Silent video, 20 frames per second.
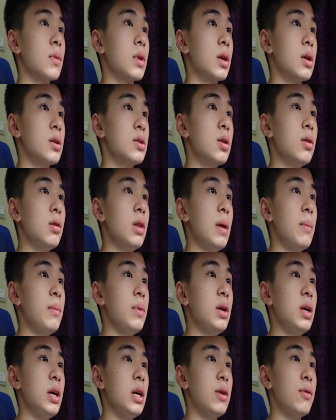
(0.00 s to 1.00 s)
so let
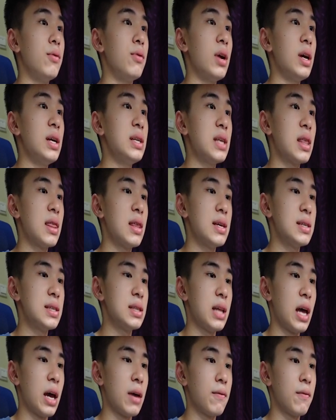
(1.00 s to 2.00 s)
me erase this
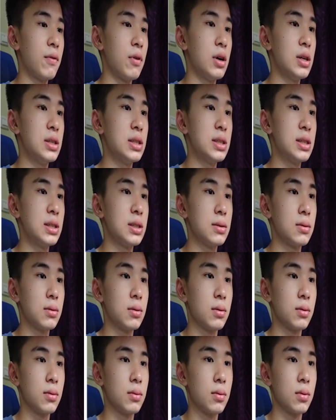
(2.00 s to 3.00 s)
line first,
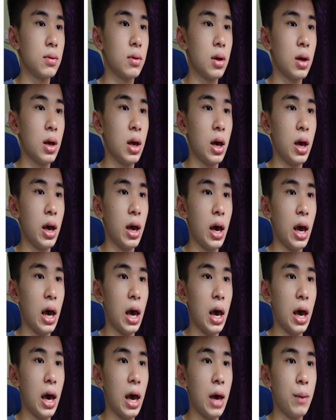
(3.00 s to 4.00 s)

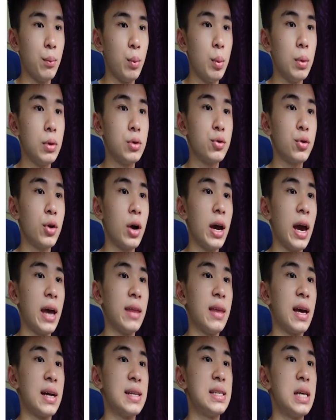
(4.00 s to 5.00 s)
and we will try
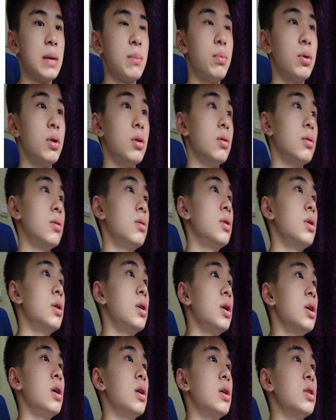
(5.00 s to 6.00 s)
an example
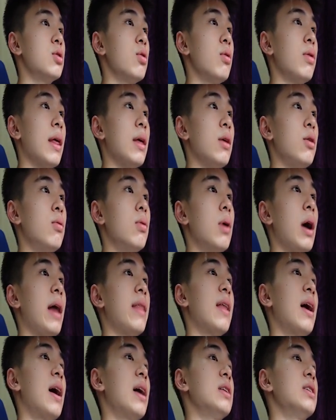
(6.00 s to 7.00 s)
so that you will
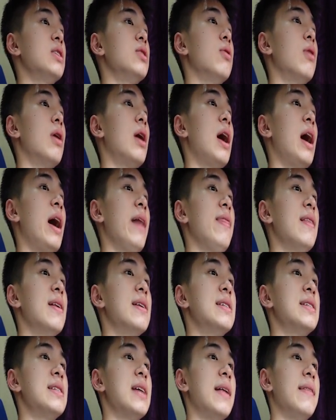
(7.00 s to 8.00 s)
enhance your
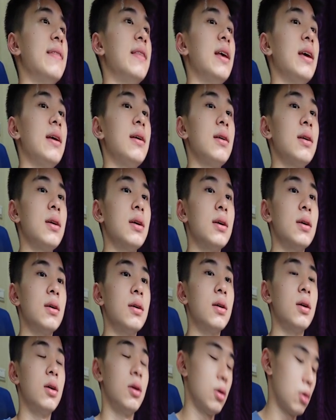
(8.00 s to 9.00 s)
understanding
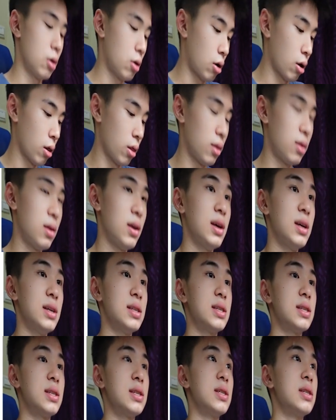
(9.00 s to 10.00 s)
on
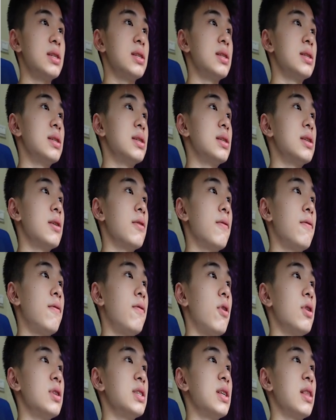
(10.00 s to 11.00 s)
this
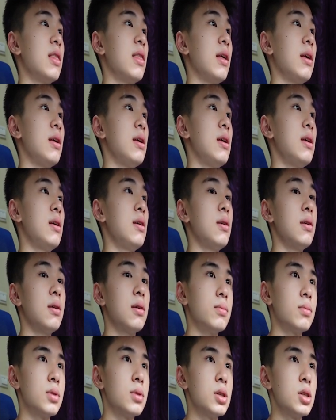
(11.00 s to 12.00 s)
force thingy.
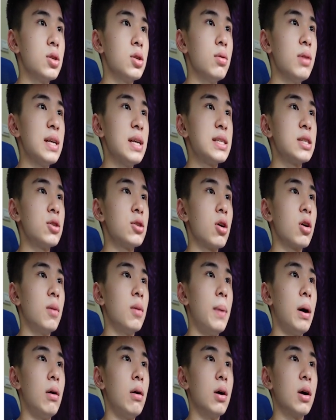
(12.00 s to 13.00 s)
So let's talk
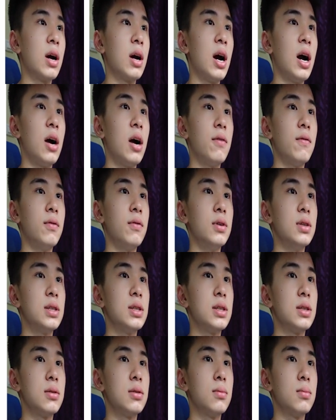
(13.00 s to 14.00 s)
about a car
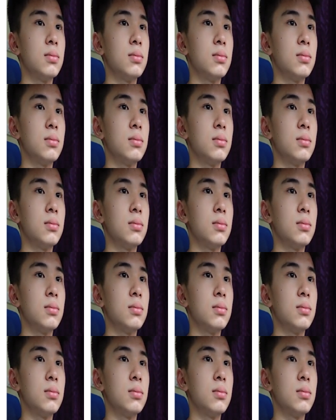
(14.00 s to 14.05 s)
first.